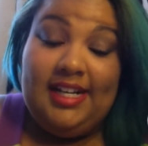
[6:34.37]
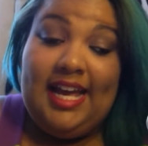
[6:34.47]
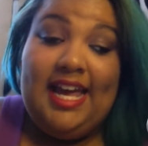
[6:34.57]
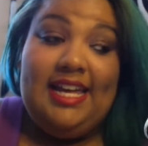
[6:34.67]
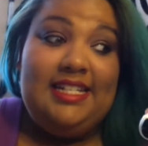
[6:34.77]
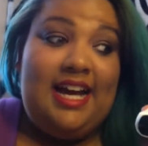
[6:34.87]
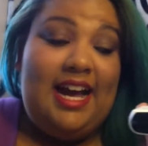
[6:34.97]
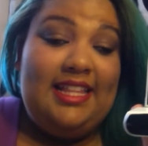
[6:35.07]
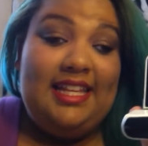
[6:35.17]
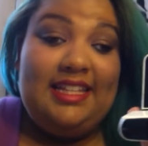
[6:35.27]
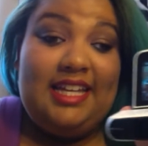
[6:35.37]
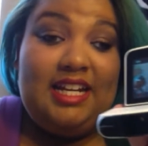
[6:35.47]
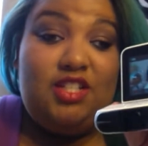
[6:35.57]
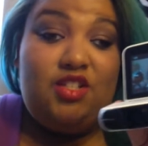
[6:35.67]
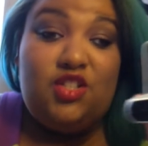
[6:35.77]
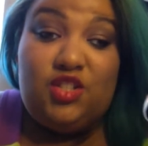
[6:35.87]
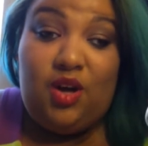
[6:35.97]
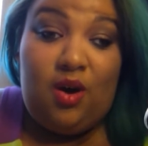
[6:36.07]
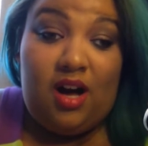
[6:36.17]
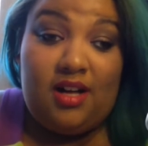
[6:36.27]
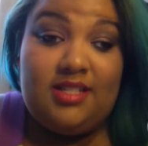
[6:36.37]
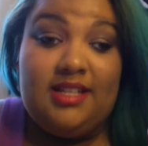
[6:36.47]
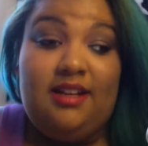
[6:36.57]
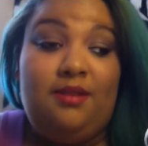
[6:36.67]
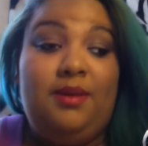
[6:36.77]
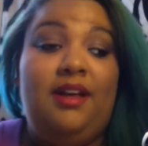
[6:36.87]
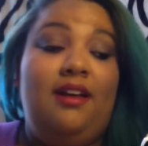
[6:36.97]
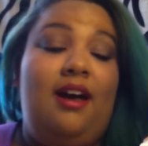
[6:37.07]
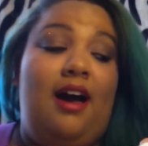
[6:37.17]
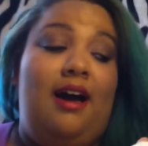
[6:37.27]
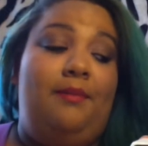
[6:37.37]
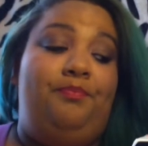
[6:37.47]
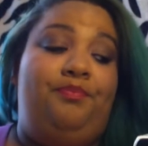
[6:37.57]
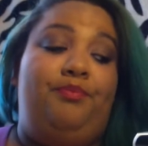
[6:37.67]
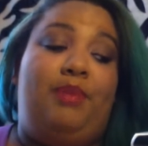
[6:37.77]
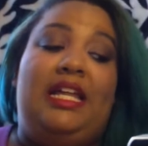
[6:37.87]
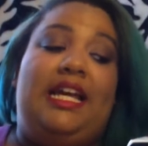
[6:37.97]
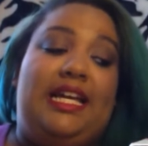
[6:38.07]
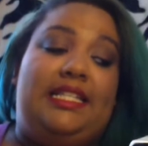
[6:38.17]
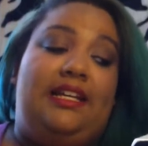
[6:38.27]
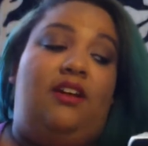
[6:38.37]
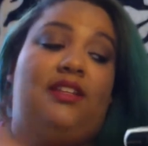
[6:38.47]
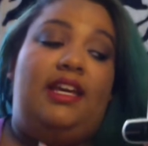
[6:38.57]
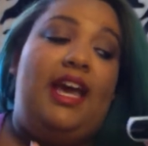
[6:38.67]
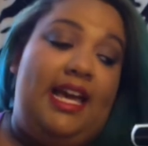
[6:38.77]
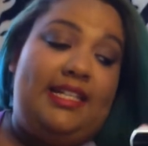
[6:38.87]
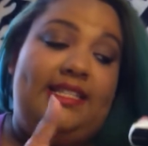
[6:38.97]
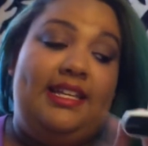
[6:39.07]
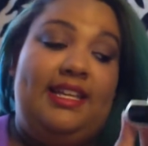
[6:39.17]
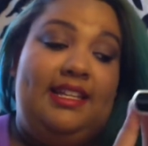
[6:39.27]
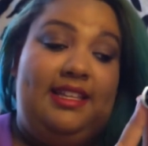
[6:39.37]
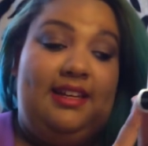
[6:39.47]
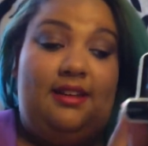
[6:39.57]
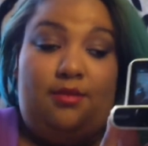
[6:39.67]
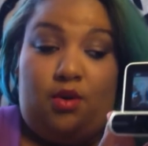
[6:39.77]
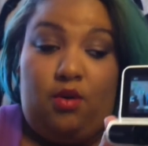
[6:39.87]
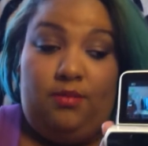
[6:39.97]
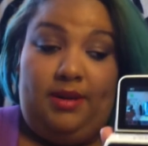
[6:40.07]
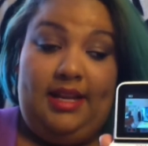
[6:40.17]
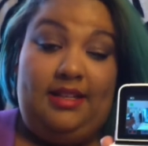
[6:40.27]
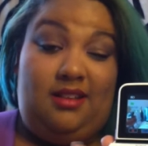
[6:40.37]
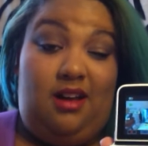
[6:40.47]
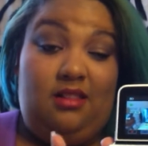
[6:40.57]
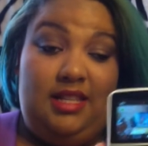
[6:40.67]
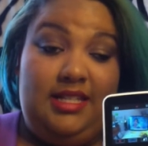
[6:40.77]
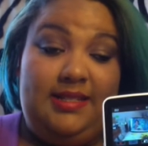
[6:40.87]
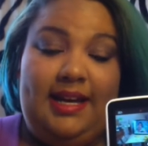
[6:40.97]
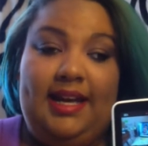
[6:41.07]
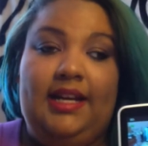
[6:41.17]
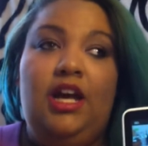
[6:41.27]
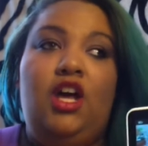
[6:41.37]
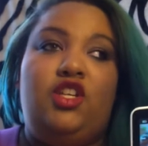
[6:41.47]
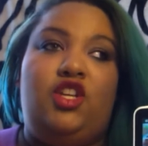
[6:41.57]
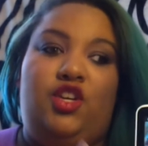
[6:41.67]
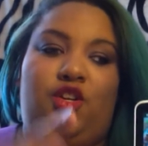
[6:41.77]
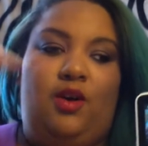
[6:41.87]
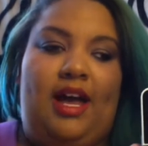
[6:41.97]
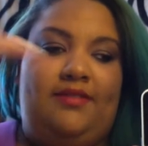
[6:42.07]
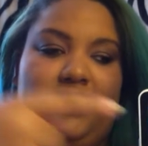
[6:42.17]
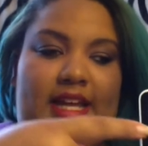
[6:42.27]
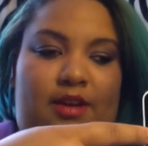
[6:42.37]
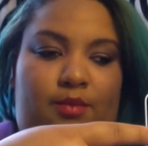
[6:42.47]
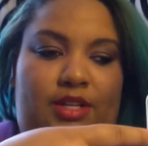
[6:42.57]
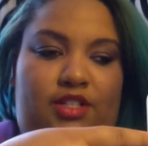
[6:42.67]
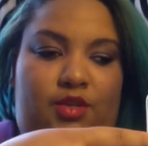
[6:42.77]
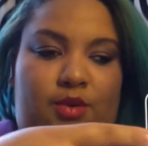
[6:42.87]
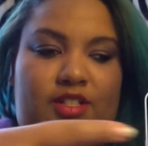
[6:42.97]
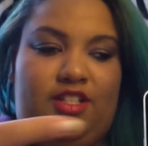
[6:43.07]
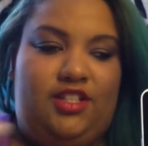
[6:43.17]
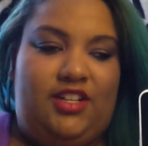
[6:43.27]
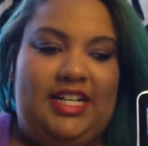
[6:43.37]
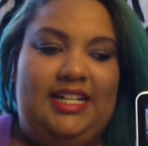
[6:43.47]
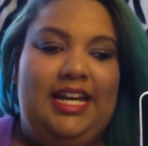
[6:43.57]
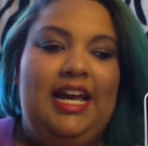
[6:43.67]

And I think that is so awesome. Um, but like I said, on the X, the record button is on this side so you don't have to like reach towards the screen